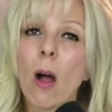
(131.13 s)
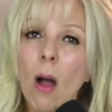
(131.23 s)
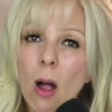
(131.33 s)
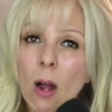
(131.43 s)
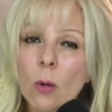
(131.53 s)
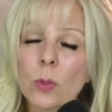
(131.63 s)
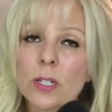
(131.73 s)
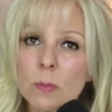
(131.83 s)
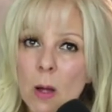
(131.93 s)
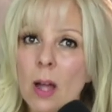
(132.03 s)
our
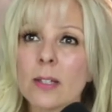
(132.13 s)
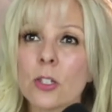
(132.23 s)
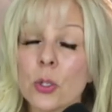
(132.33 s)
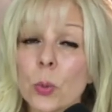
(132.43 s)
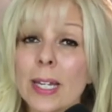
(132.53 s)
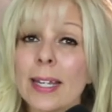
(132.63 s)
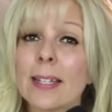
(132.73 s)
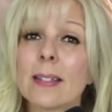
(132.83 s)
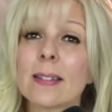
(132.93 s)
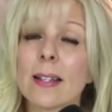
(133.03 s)
response to
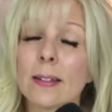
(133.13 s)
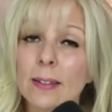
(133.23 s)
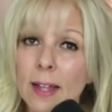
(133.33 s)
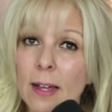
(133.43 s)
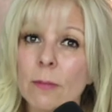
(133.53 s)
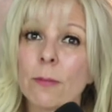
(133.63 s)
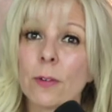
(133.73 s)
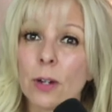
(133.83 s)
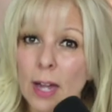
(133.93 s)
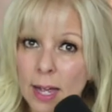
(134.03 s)
his love for